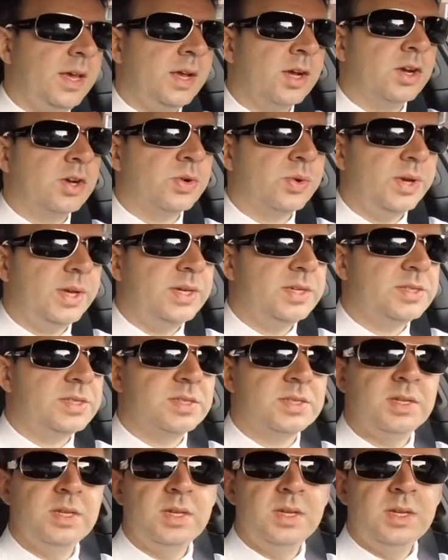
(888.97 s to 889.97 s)

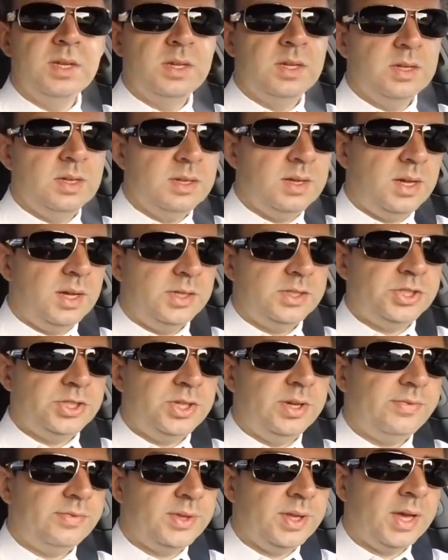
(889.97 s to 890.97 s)
increase
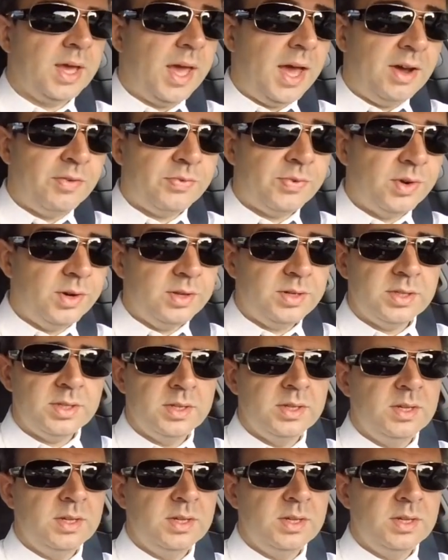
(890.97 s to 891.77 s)
shifting effort,